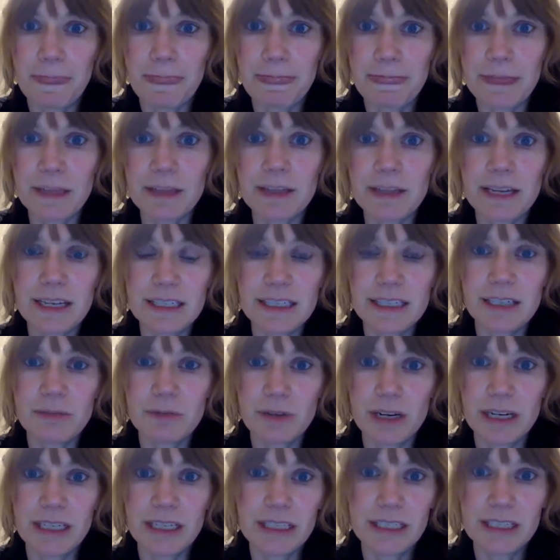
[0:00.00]
the London
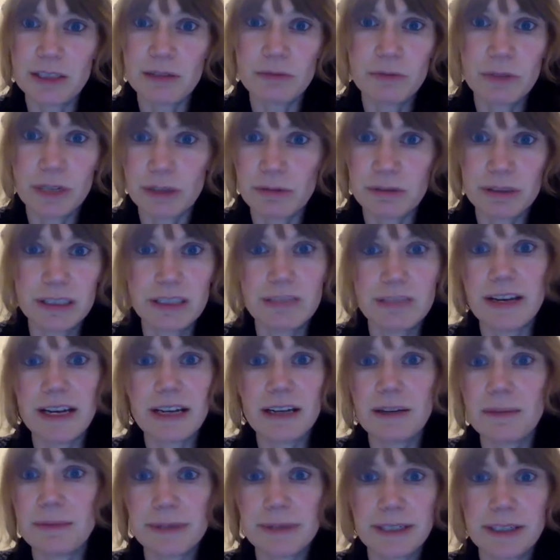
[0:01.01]
one is to work with
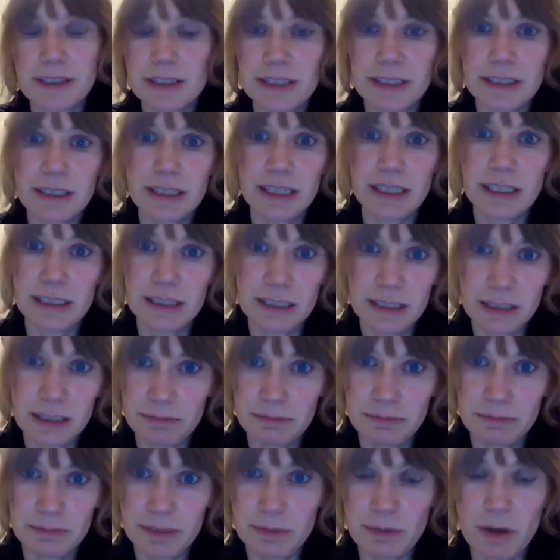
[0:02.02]
developers and
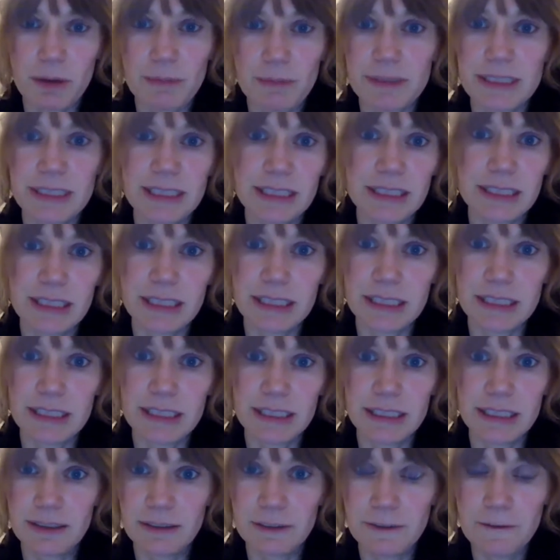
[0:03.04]
small businesses
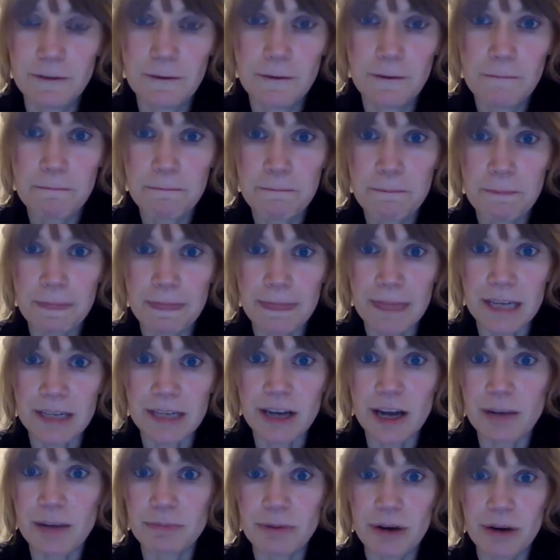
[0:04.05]
and
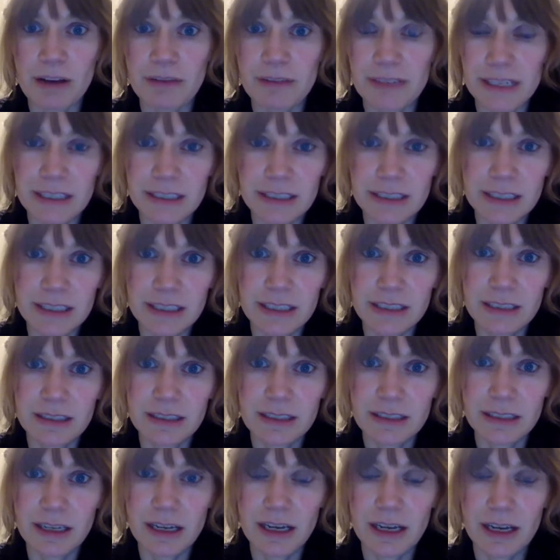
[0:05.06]
nonprofits
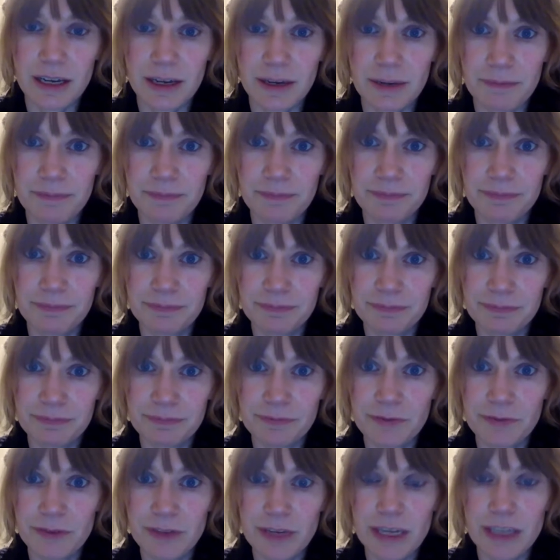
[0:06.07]

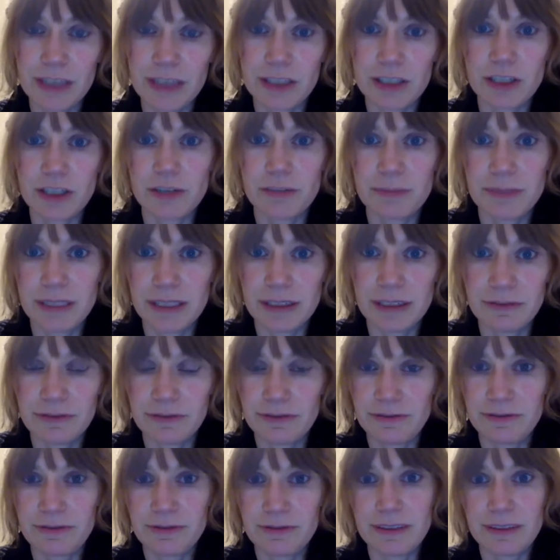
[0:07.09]
in terms of
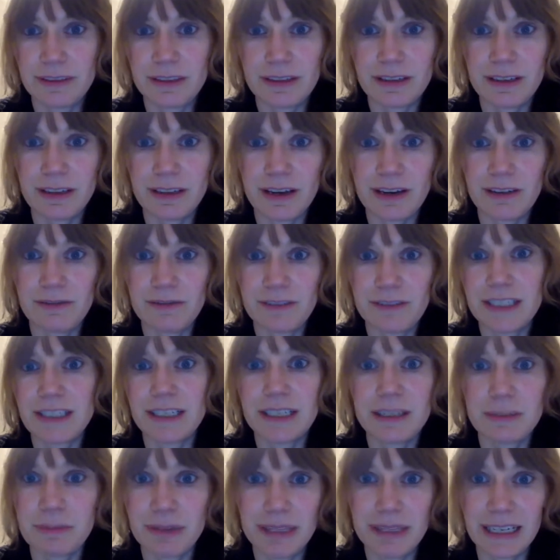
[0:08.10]

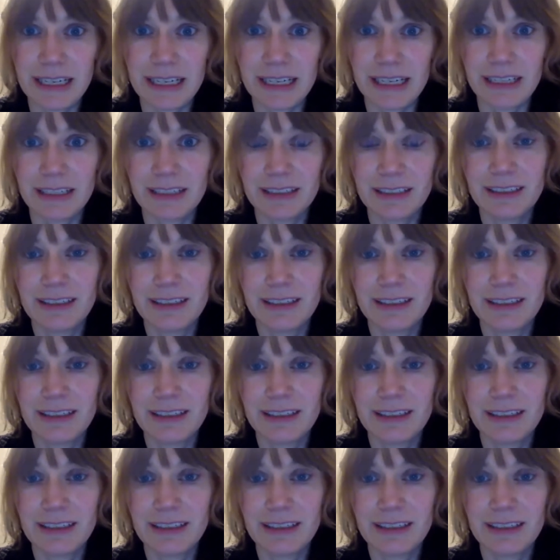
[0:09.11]
city planning.